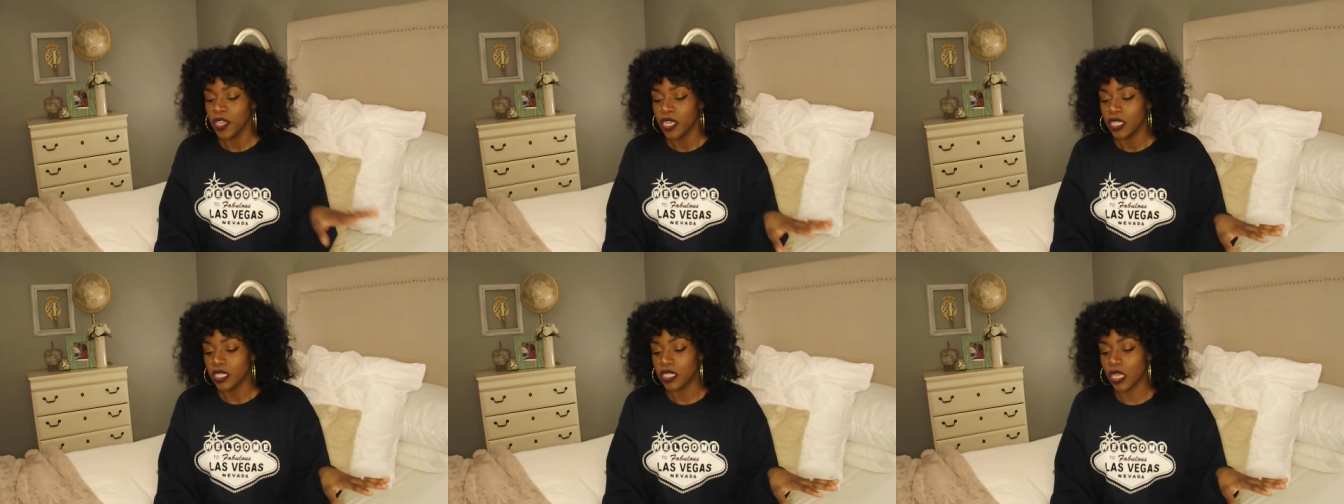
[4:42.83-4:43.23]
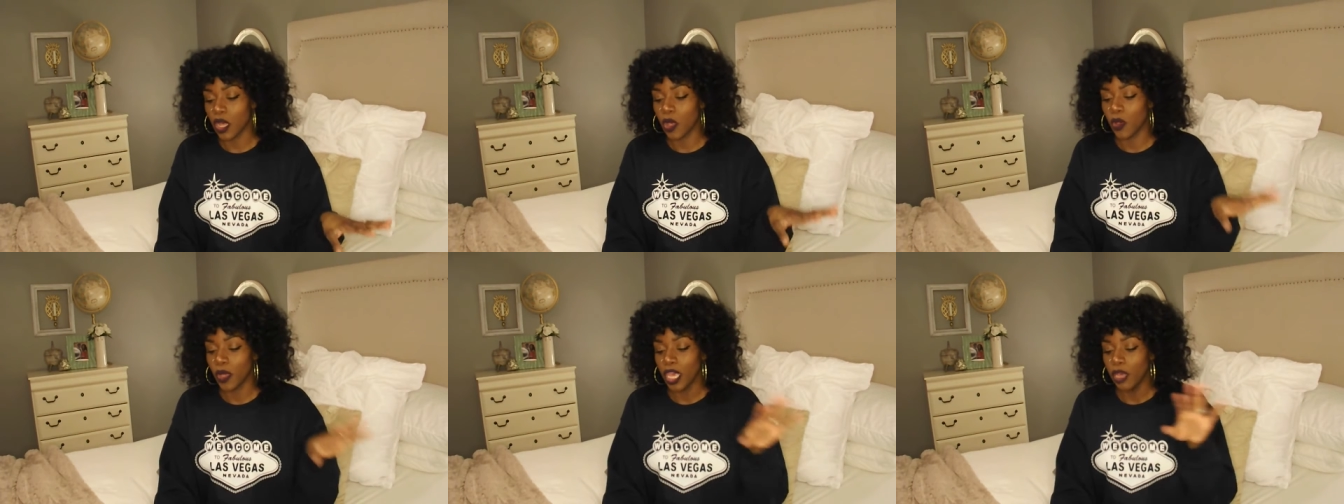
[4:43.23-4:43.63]

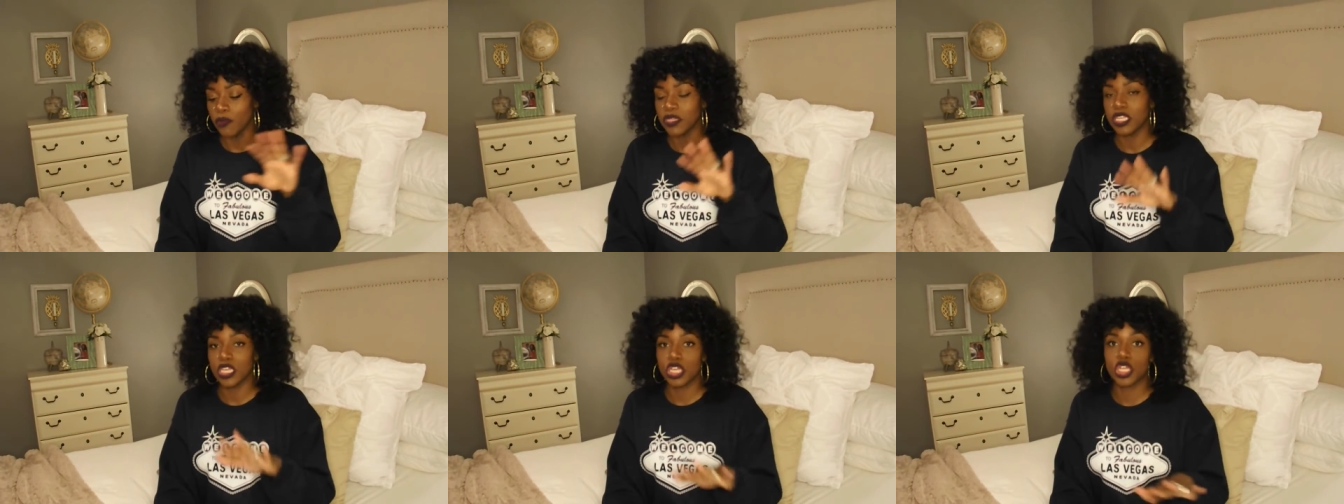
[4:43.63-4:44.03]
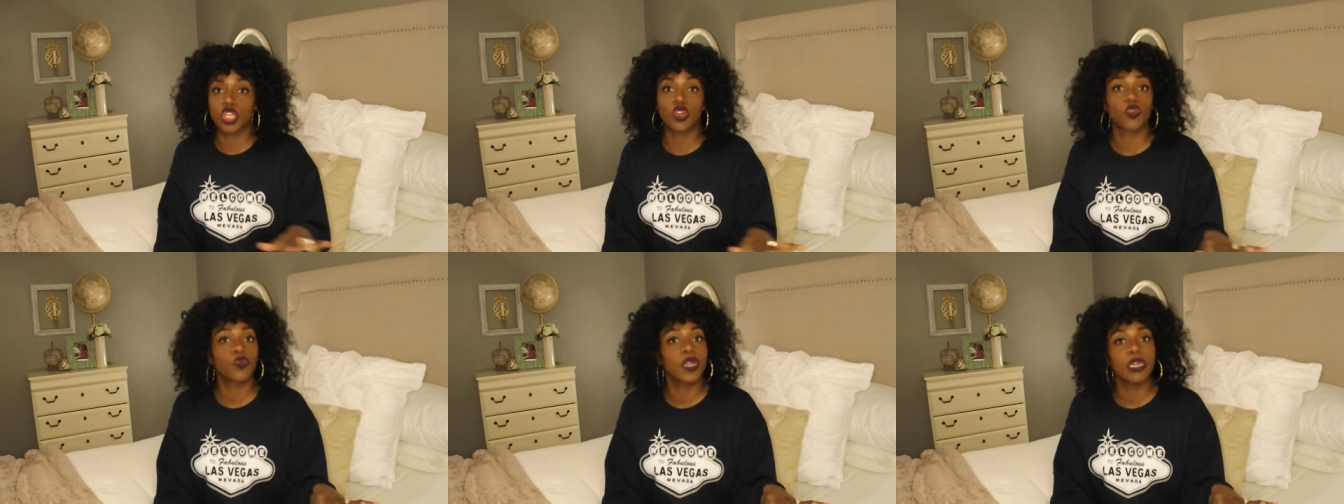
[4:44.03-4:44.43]
So it was
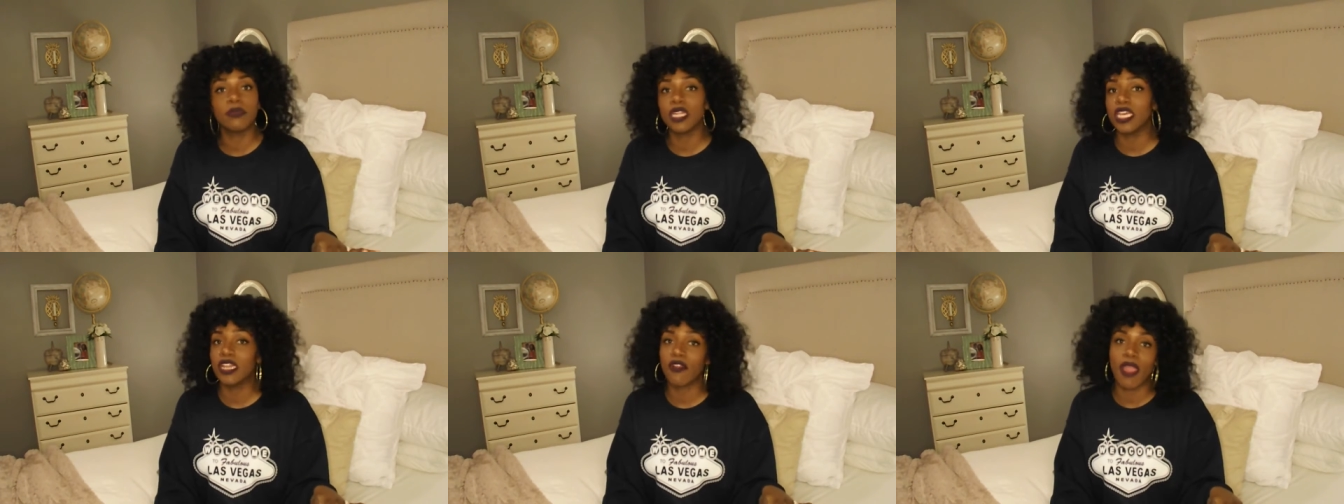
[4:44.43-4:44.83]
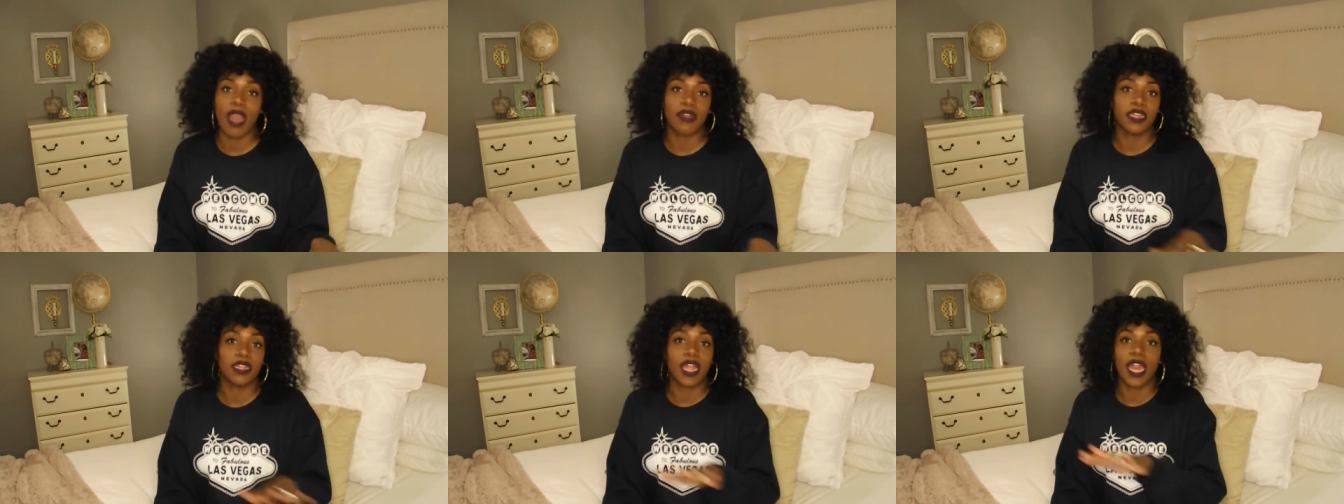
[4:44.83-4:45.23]
extremely
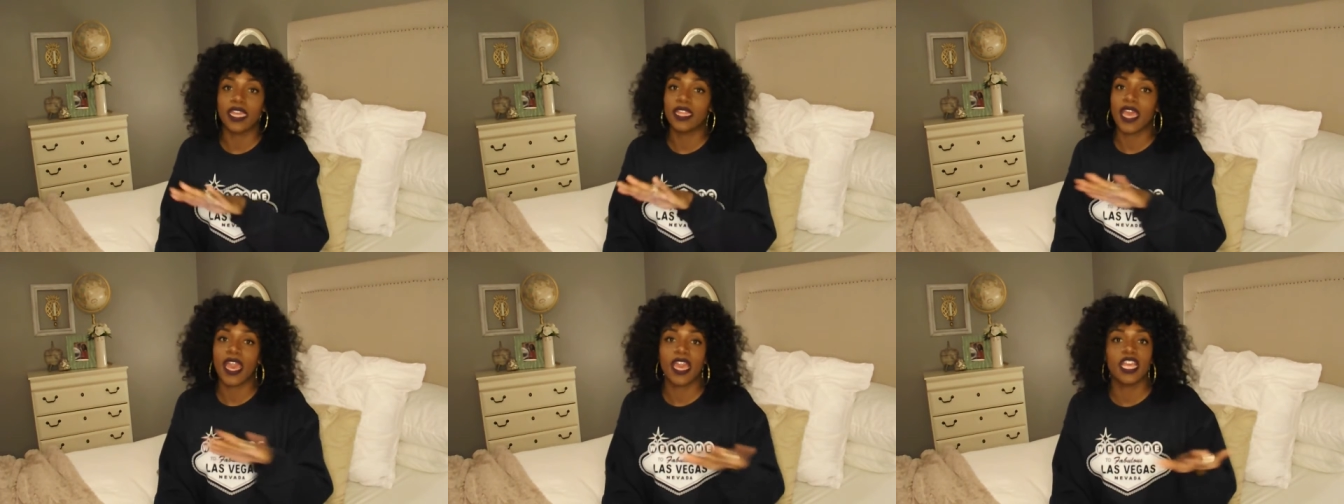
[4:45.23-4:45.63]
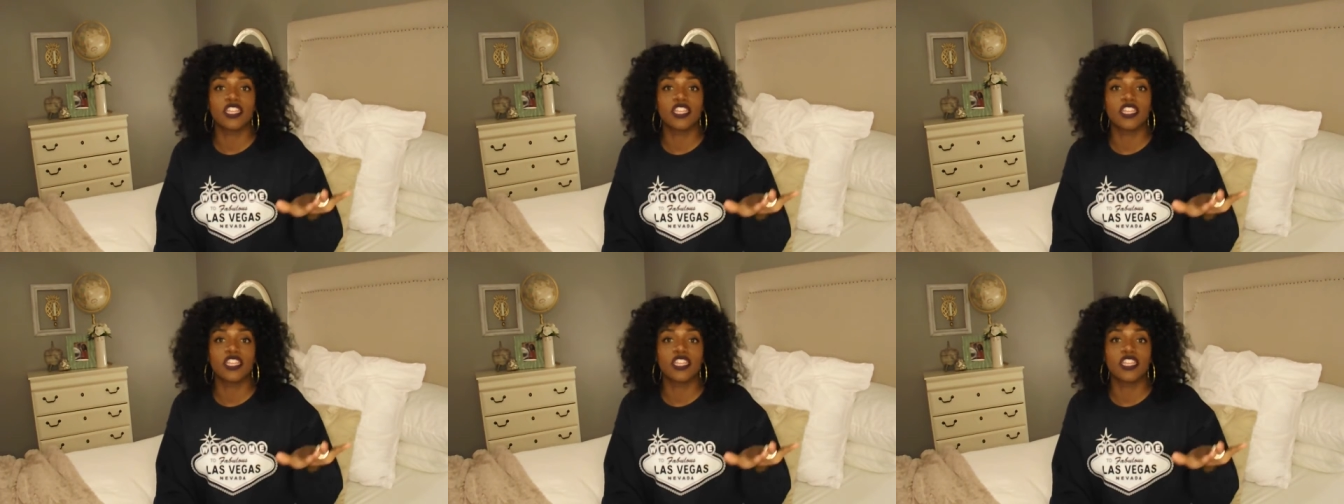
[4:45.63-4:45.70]
crowded like that.